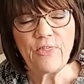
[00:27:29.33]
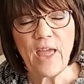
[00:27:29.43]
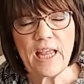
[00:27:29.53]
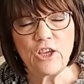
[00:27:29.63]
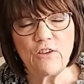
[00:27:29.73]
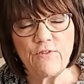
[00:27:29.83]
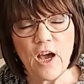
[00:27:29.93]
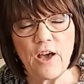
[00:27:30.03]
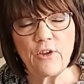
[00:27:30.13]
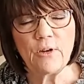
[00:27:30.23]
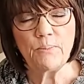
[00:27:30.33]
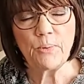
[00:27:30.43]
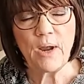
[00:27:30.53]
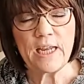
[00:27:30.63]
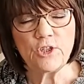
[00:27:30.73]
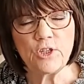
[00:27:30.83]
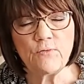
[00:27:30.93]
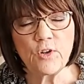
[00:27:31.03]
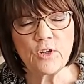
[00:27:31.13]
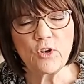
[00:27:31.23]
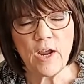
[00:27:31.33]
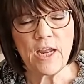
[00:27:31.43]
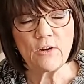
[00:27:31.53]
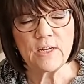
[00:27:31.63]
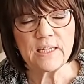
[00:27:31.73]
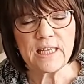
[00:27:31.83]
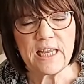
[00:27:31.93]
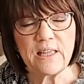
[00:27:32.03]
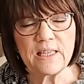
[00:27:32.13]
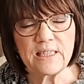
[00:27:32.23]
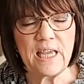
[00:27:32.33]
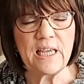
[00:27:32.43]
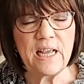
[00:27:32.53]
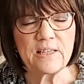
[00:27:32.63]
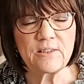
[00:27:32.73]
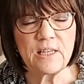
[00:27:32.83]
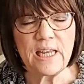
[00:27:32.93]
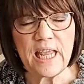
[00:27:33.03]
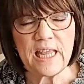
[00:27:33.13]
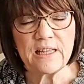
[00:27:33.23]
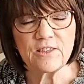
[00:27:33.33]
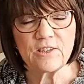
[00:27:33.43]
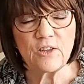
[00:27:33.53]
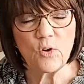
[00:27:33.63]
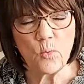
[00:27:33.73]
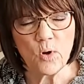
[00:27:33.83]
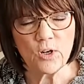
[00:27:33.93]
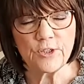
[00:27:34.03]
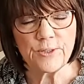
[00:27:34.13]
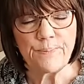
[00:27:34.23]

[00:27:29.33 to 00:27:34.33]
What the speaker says: I thank you, Father, and praise you. For greater is he that's in us than he that's in the world.